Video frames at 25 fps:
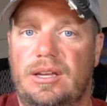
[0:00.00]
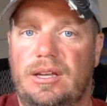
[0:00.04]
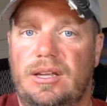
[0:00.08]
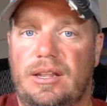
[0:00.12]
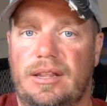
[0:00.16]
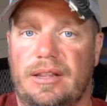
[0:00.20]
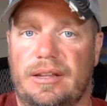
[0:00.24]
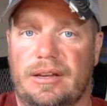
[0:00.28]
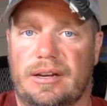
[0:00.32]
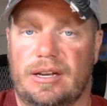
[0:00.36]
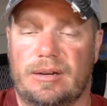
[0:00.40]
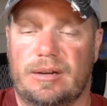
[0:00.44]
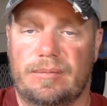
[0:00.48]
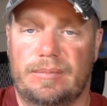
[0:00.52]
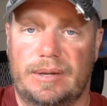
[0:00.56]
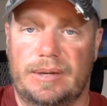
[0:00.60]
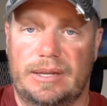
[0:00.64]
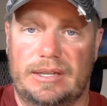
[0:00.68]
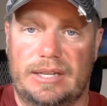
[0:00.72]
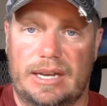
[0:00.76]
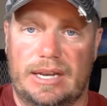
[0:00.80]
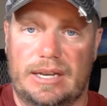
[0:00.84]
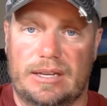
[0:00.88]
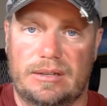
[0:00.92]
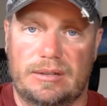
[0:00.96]
They're going to be
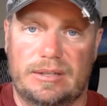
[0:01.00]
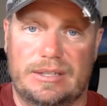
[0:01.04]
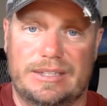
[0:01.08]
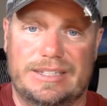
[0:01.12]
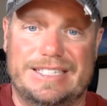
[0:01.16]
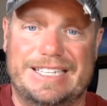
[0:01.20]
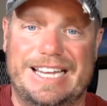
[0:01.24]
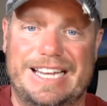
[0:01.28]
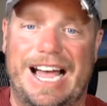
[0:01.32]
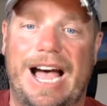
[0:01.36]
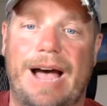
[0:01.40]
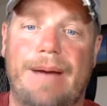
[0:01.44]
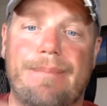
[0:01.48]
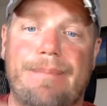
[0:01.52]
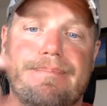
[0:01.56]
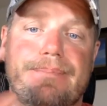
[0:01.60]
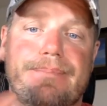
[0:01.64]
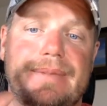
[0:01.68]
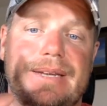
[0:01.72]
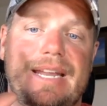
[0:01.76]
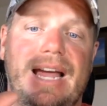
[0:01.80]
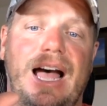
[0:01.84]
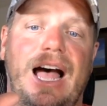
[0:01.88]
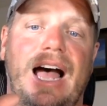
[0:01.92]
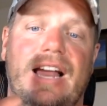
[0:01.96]
take
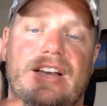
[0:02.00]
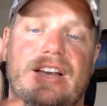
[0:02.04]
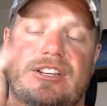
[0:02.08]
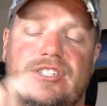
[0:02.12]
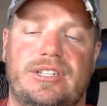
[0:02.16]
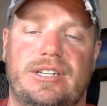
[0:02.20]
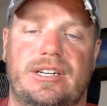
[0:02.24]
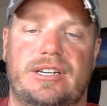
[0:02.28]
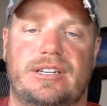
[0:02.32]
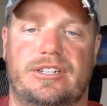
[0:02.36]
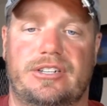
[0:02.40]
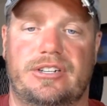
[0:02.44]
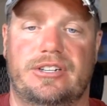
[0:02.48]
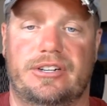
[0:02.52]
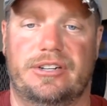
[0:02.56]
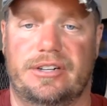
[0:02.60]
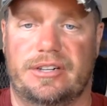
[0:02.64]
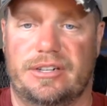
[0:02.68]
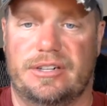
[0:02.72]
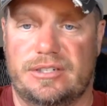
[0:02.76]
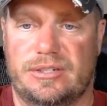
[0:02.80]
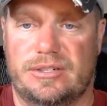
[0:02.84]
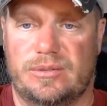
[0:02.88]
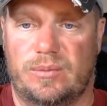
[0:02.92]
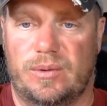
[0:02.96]
top-notch
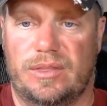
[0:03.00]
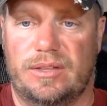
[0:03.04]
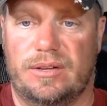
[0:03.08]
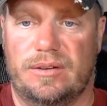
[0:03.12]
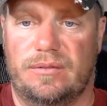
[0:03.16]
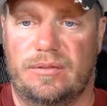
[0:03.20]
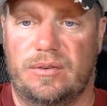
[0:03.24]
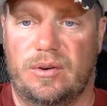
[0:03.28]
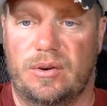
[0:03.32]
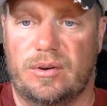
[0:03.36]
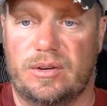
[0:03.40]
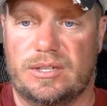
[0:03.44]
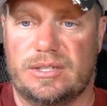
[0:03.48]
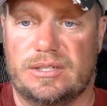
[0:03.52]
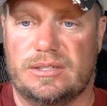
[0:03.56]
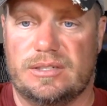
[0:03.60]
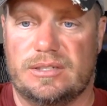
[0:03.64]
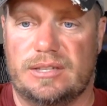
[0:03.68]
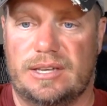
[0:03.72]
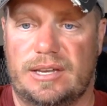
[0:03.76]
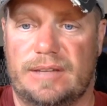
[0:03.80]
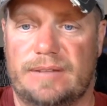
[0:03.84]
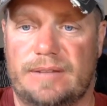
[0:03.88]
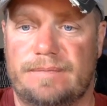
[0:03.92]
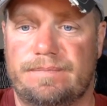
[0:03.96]
interiors is what their focus is
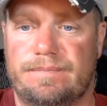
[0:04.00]
on.